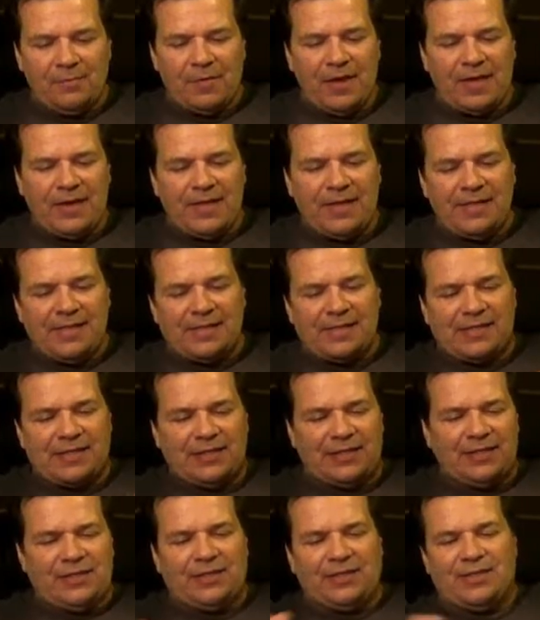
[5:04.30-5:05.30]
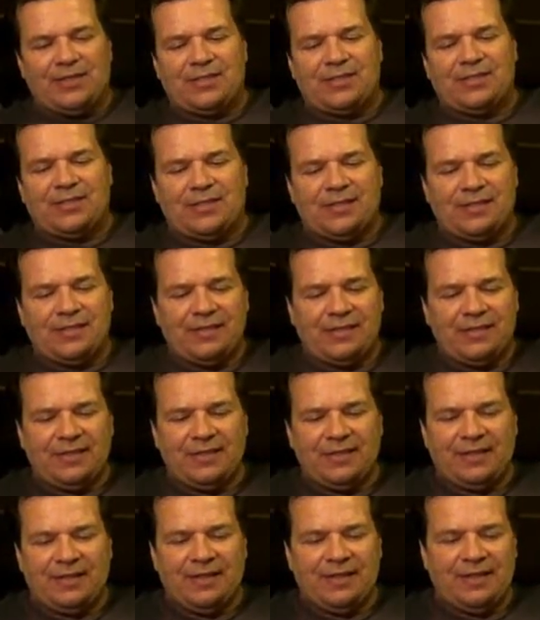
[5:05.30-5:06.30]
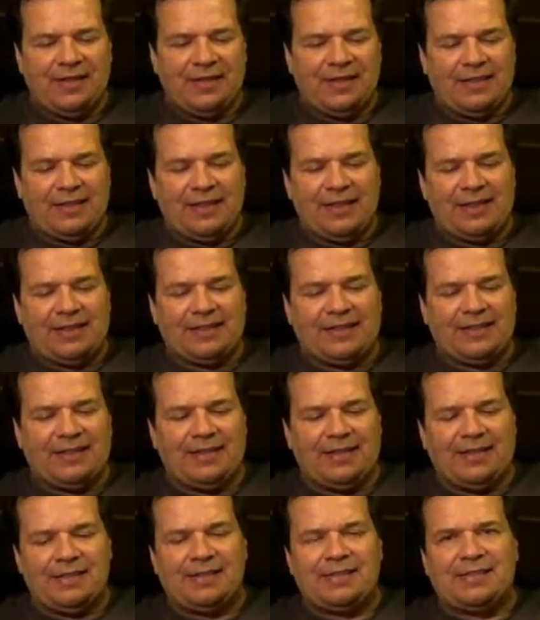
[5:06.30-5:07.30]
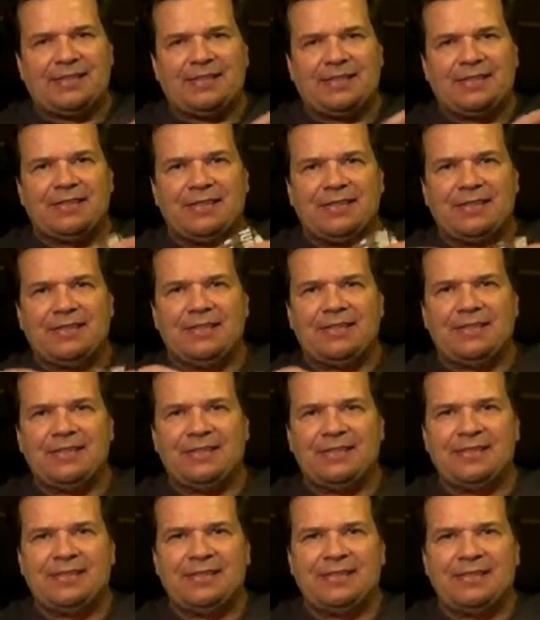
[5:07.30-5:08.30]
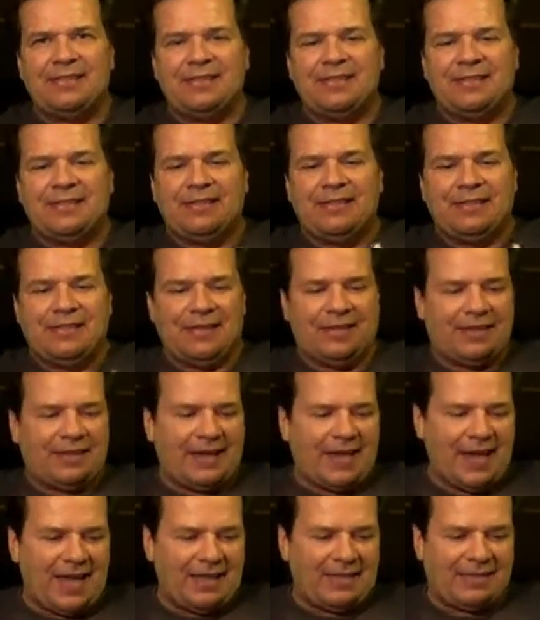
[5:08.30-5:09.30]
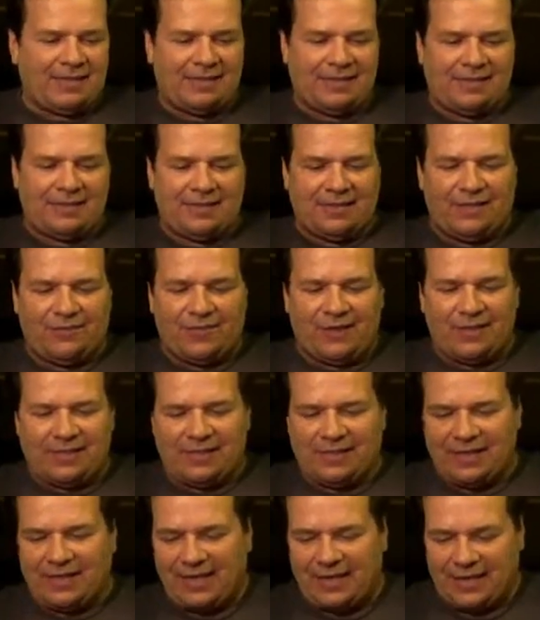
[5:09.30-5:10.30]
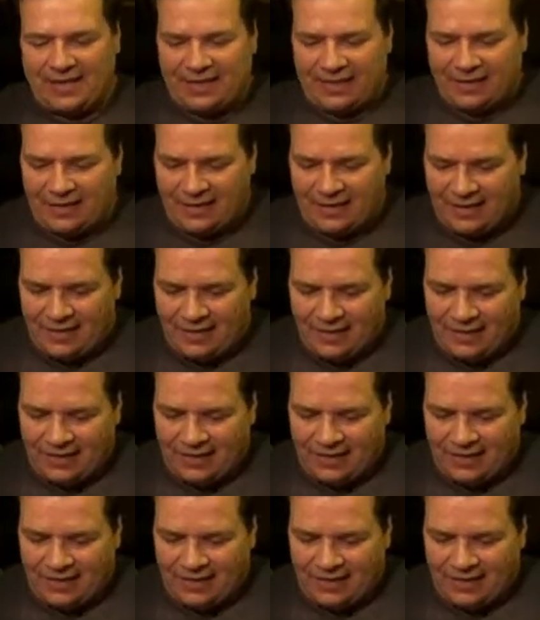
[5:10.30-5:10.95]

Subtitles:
and making cylinders like this, and the cat's investigating.